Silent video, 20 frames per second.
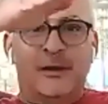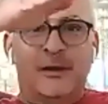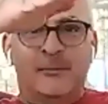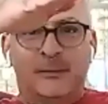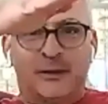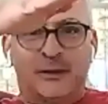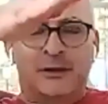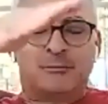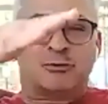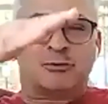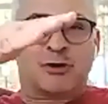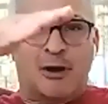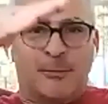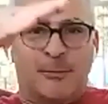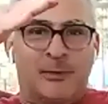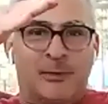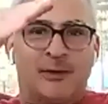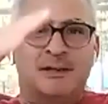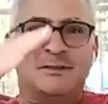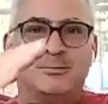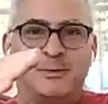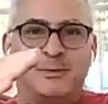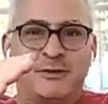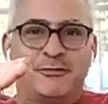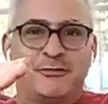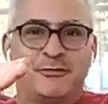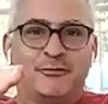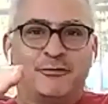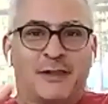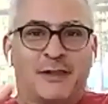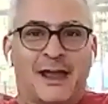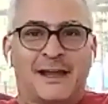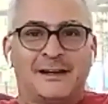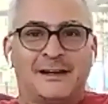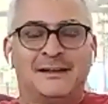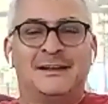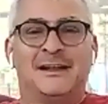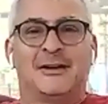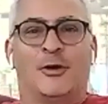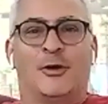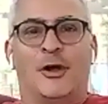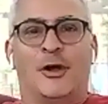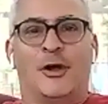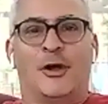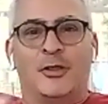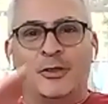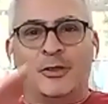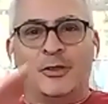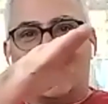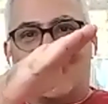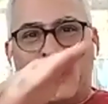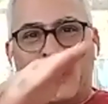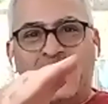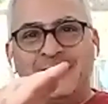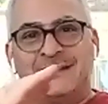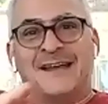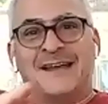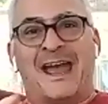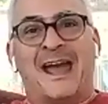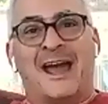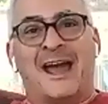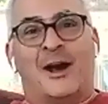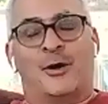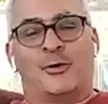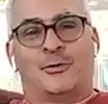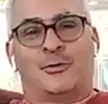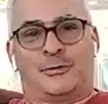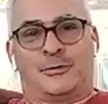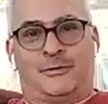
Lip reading: But the trouble is we flattened it on the way down,